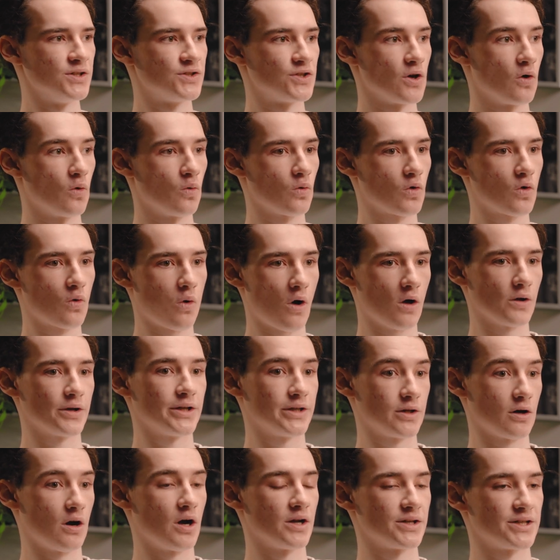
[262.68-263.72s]
So
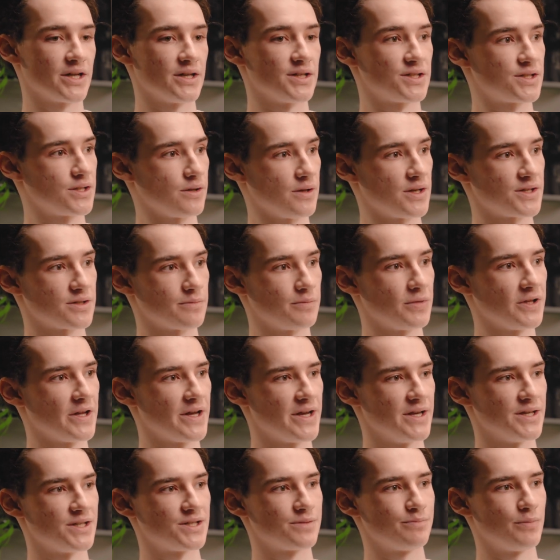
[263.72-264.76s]
quality content still has a
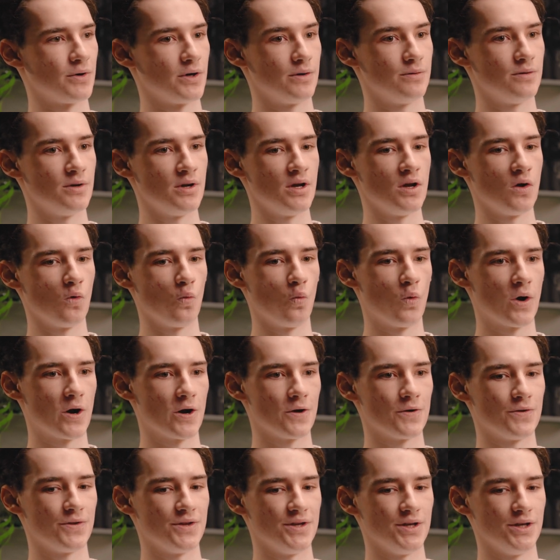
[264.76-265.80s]
place, but
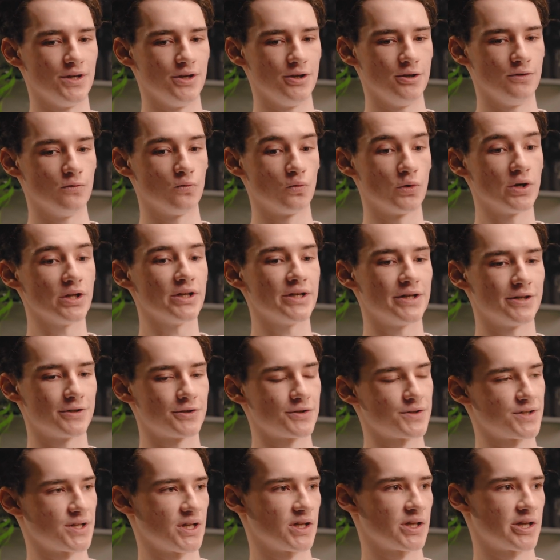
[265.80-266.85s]
where the really
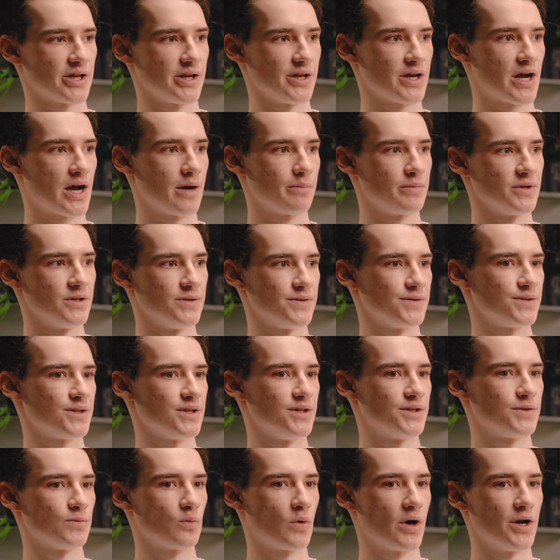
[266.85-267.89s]
interesting thing happens
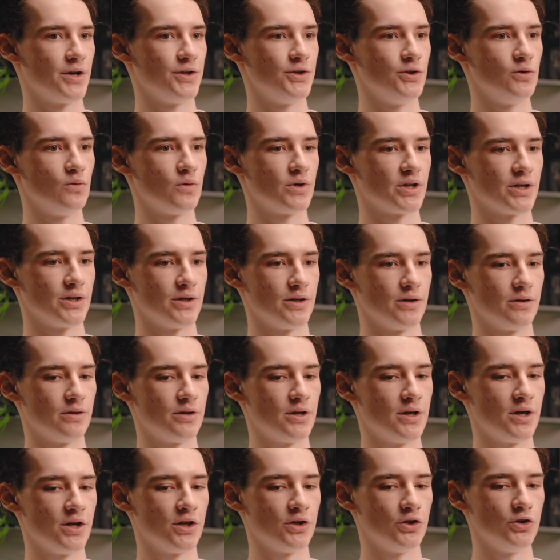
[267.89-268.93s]
is when you
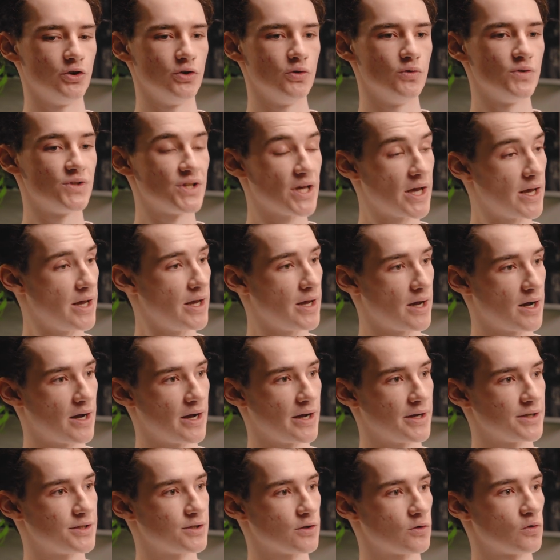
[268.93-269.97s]
can use
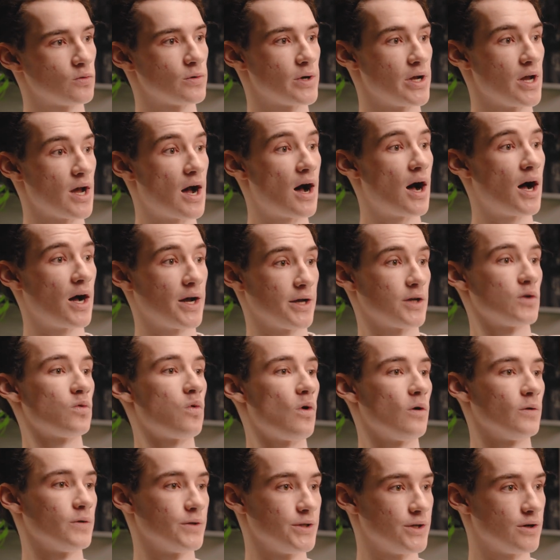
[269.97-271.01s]
AI to create high
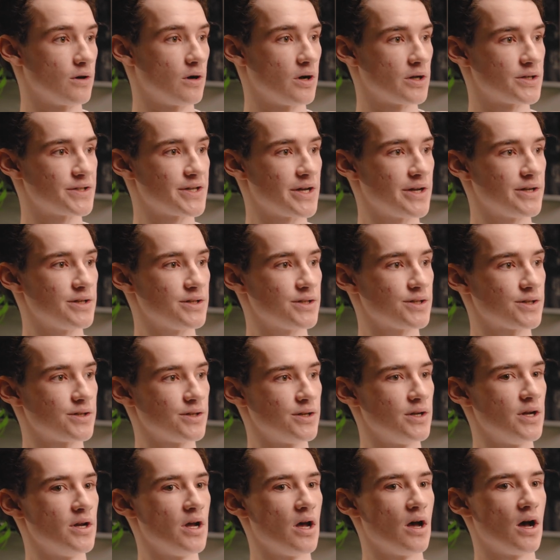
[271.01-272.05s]
quality content
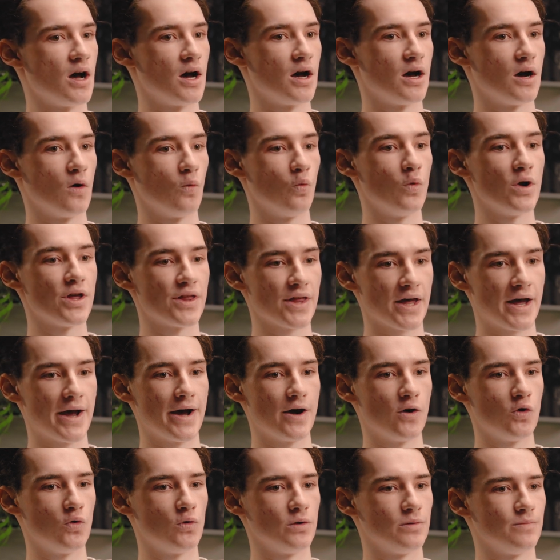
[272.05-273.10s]

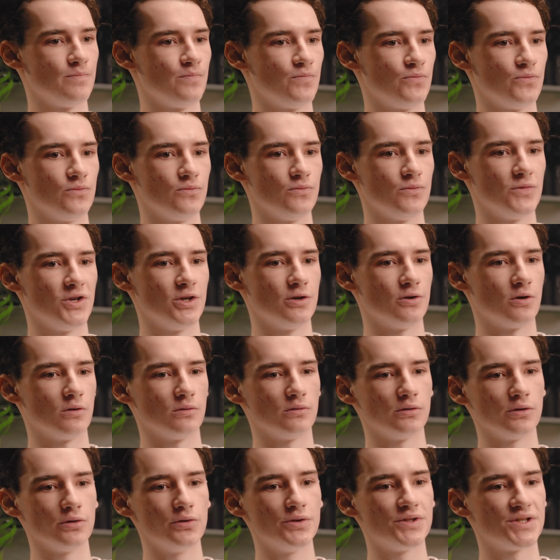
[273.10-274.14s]
without,
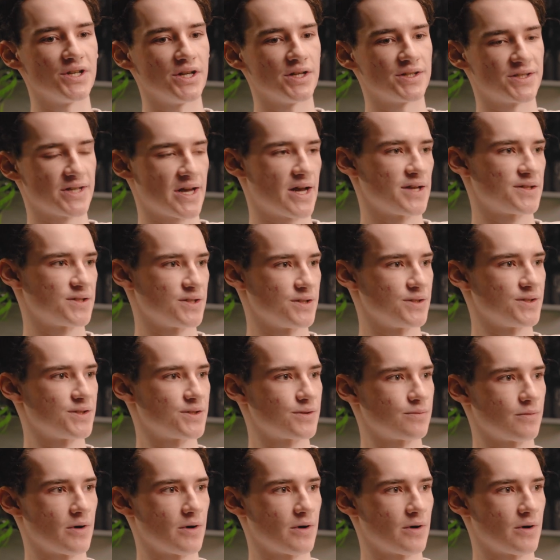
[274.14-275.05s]
losing its essence,